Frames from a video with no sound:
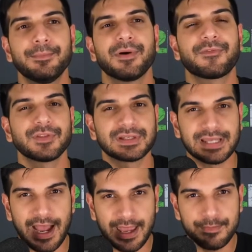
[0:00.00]
But for the
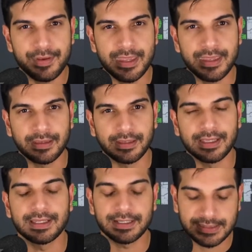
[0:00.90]
time being,
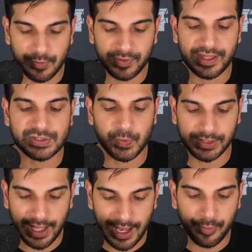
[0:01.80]
getting someone that's
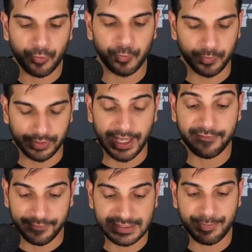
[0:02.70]
reliable like
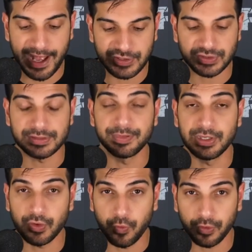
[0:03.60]
Fitzpatrick to be
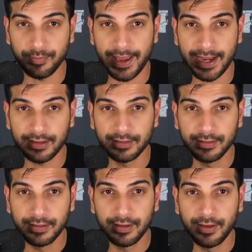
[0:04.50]
your quarterback
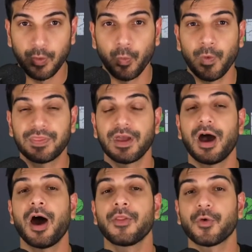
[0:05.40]
with
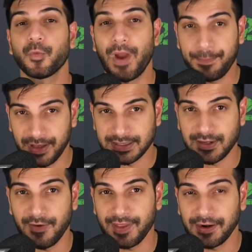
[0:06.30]
other weapons
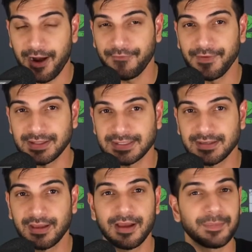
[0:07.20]
on that offense
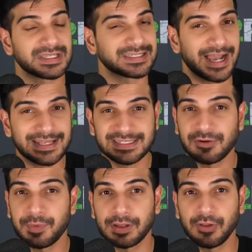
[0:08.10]
besides
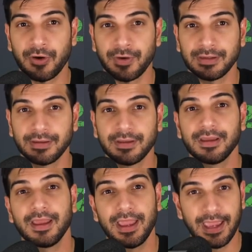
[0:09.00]
Terry McLaurin
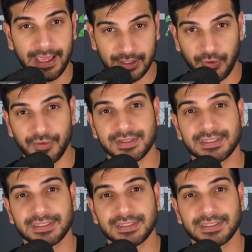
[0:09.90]
and Curtis